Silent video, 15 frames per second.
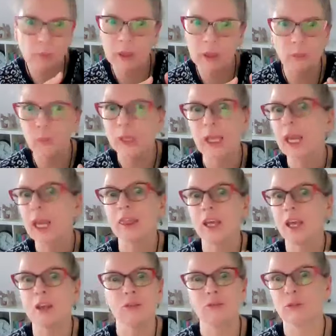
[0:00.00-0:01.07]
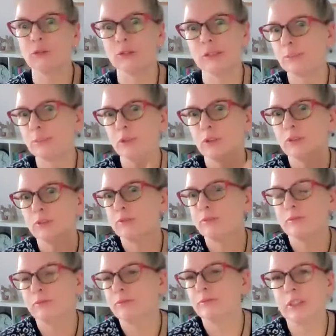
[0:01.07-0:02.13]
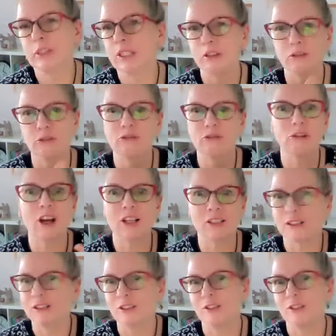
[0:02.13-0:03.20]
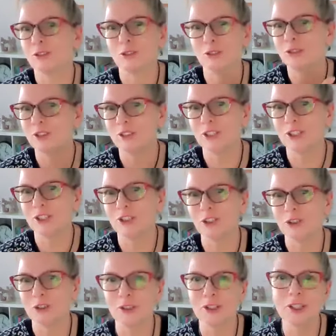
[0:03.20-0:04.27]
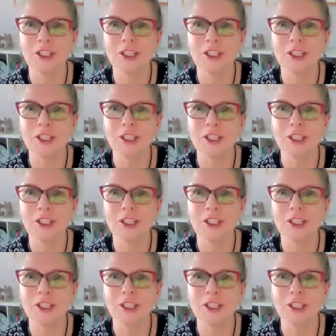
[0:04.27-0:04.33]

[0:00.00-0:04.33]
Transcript: whether we get there through some sort of physical crisis or, you know,